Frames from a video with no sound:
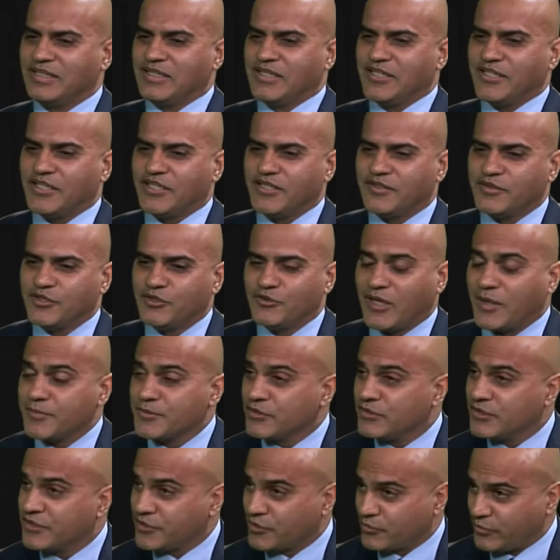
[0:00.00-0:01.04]
You're
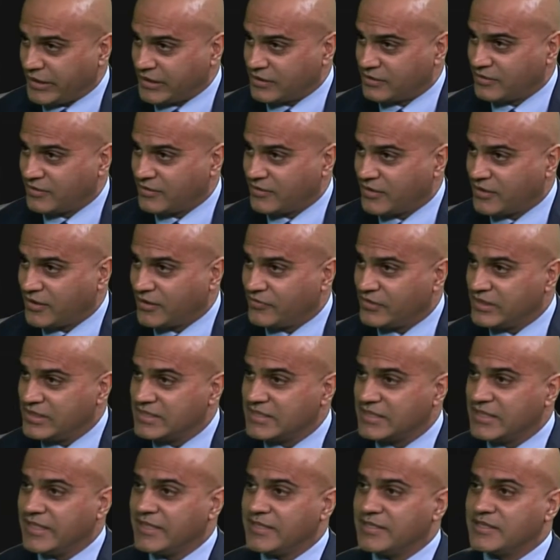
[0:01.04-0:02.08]
absolutely correct. These
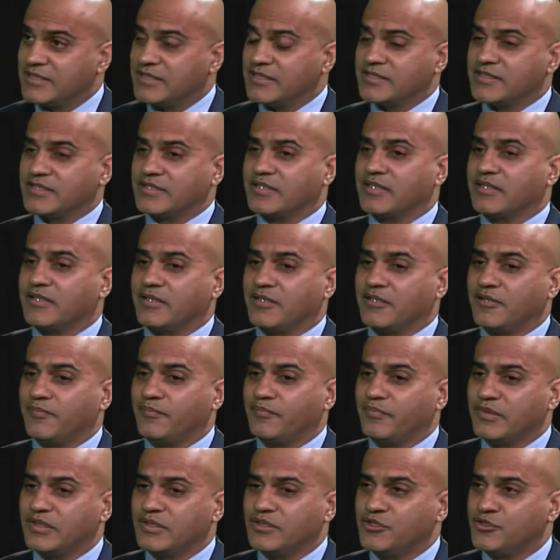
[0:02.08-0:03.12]
cases
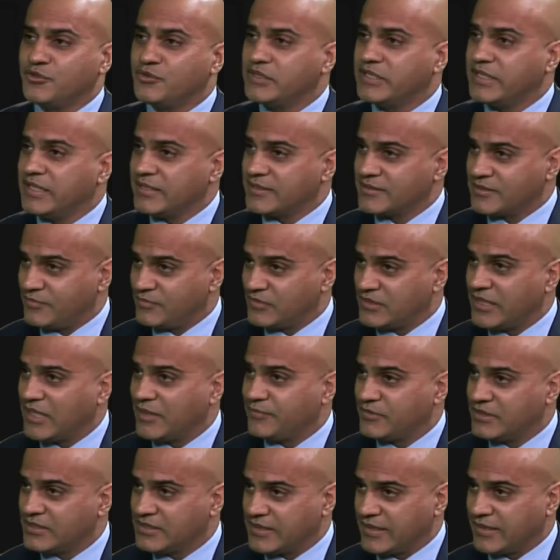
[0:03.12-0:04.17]
do take some time to
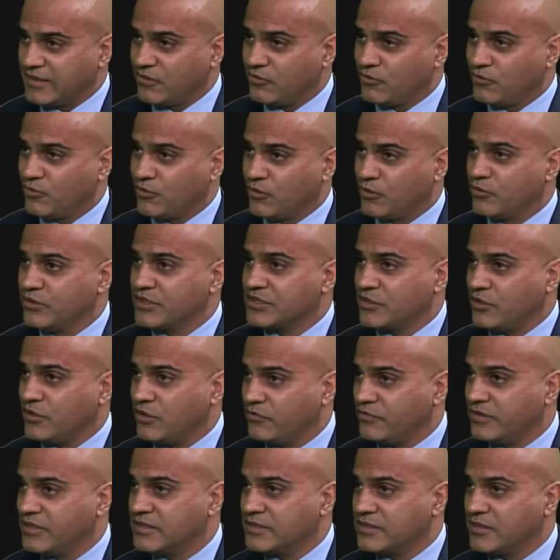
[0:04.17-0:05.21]
settle or resolve in
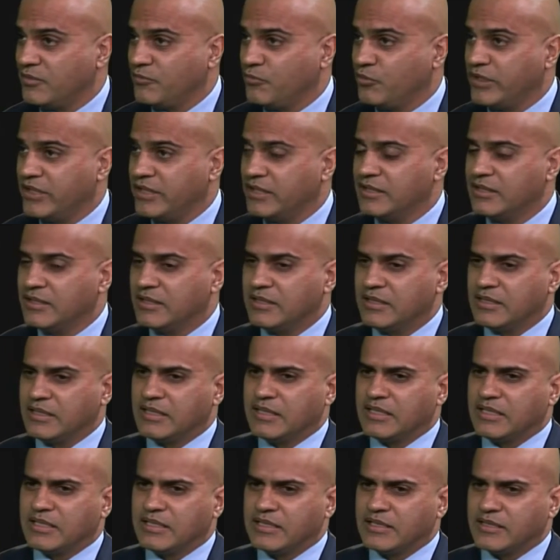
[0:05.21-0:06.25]
some way.
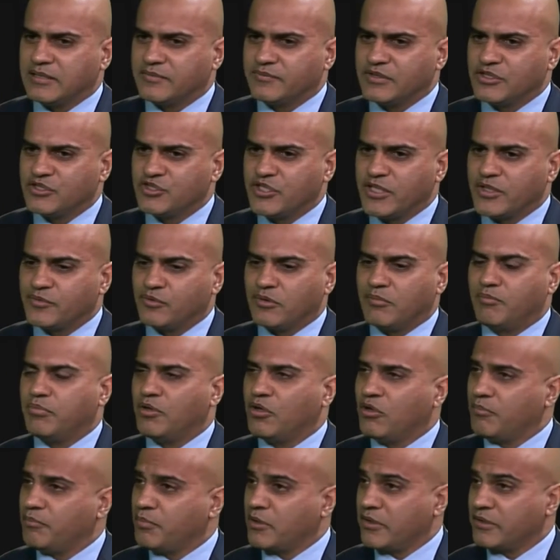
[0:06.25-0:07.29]
The general
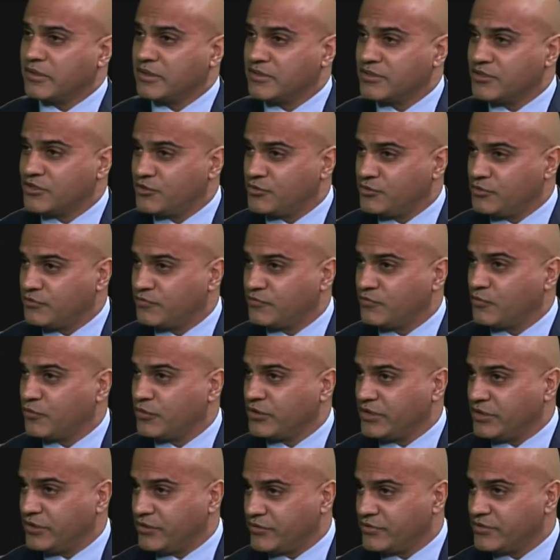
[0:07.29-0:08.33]
ballpark is 2 to 4
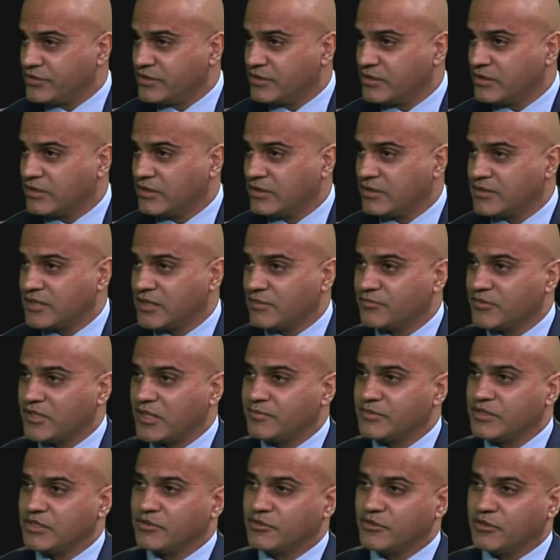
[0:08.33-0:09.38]
years, and sometimes
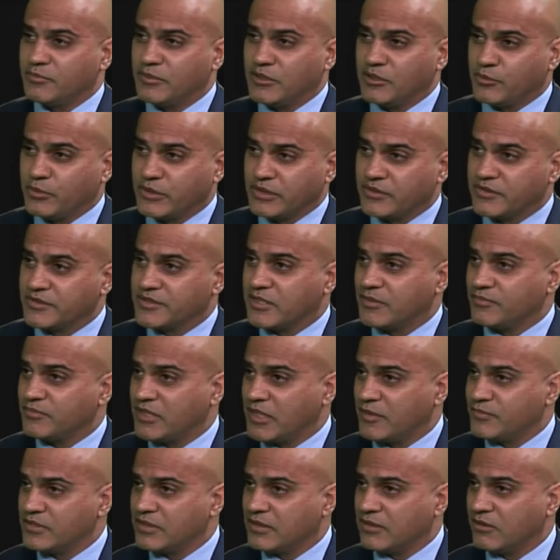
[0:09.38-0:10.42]
it could be quicker, sometimes
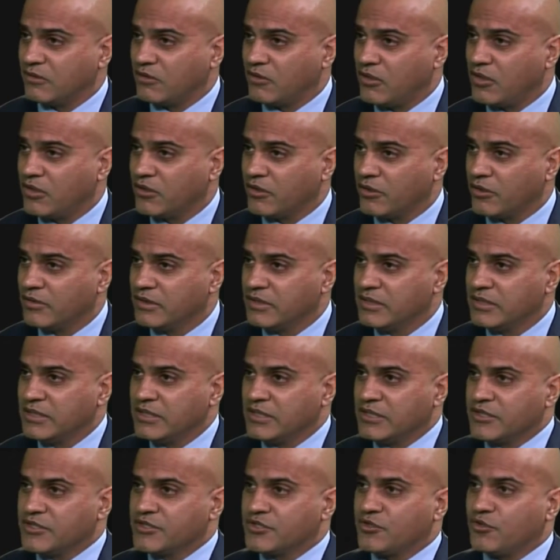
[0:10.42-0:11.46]
a little longer.
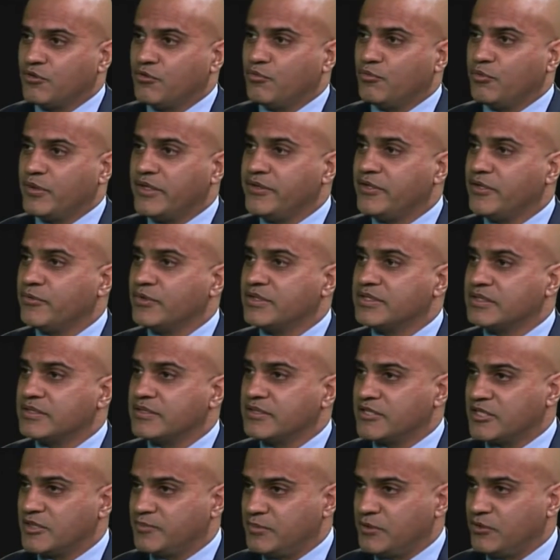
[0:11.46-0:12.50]
So when there is a
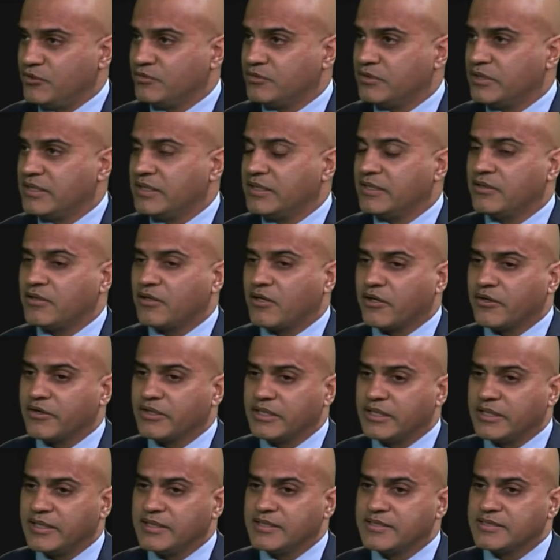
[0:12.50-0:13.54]
dispute, and in our
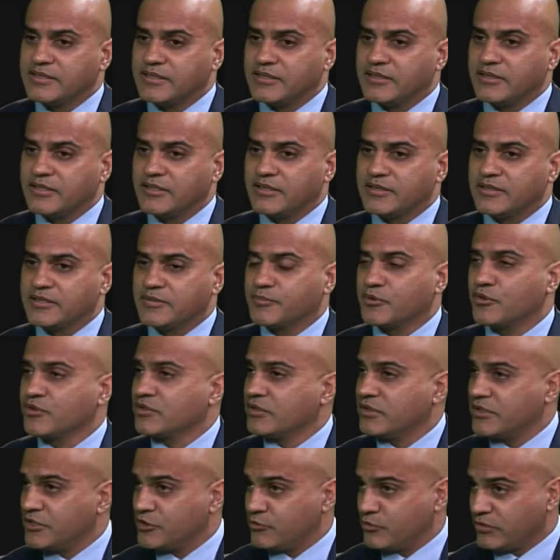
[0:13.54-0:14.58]
case it's a personal
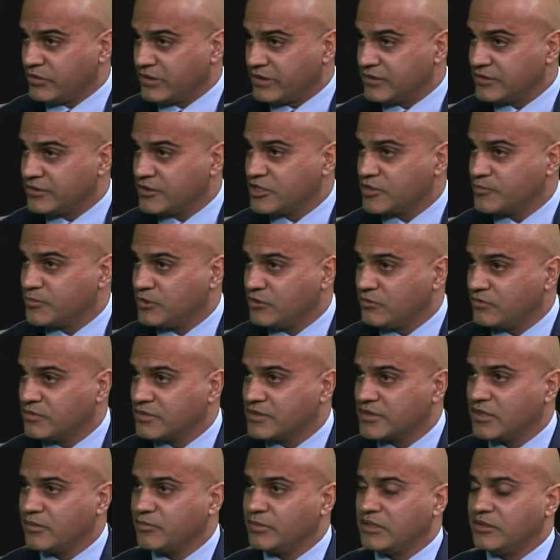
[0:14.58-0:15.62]
injury-related dispute,
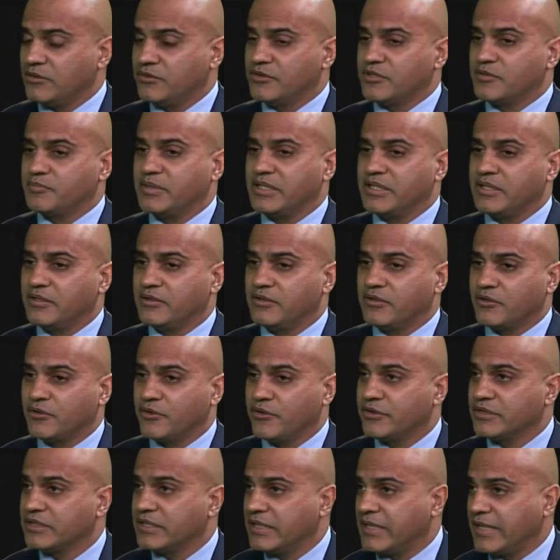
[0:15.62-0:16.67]
somebody who's been hurt
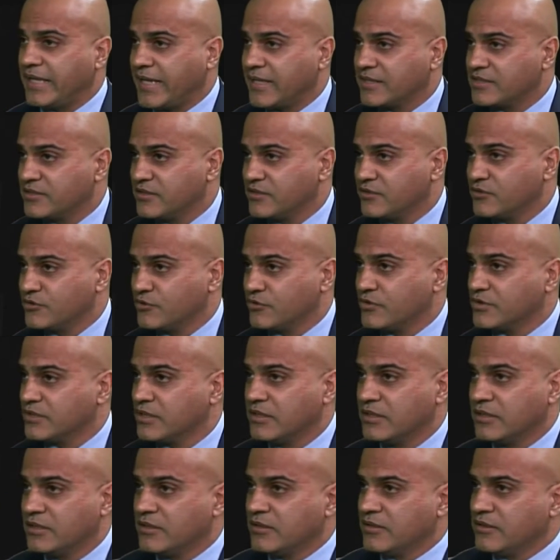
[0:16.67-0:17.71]
in an accident or
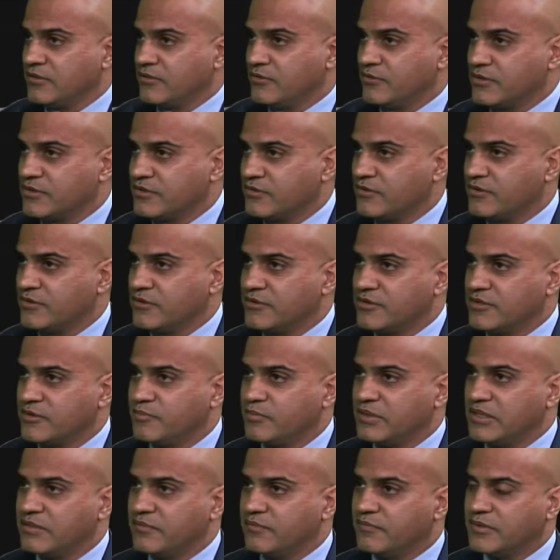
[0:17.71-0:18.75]
who has
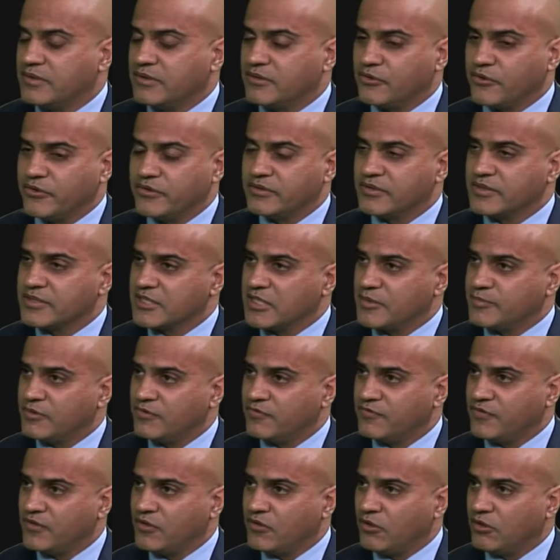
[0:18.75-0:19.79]
been hurt in a slip and
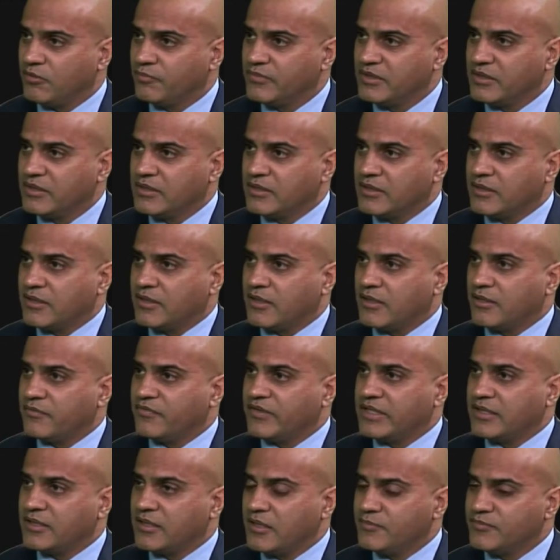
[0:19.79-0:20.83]
fall, they
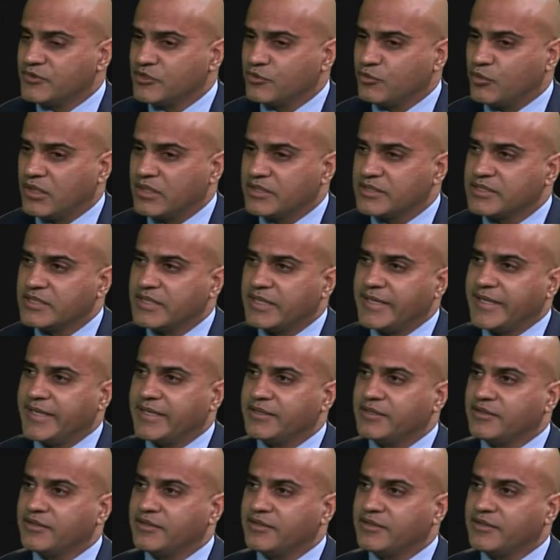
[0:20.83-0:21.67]
come to us, and